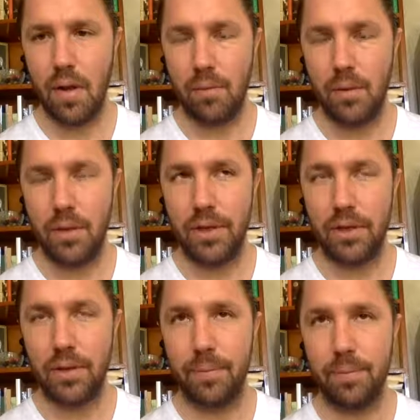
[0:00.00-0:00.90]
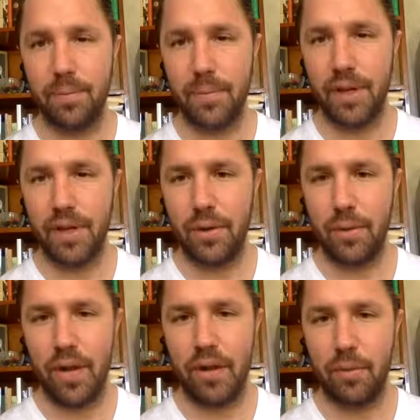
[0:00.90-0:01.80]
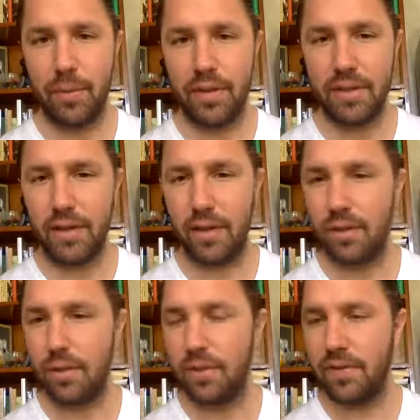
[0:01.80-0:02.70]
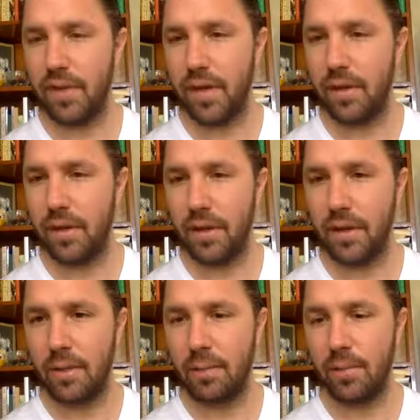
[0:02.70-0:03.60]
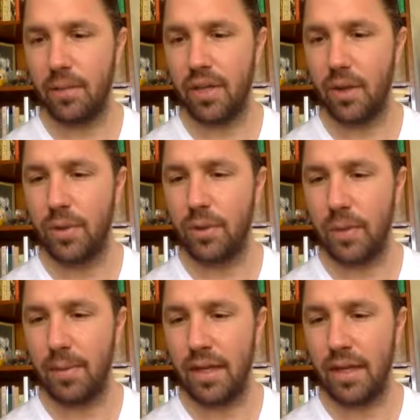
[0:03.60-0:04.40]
Very good. I know not everybody's here, so it's fine. You can always write me an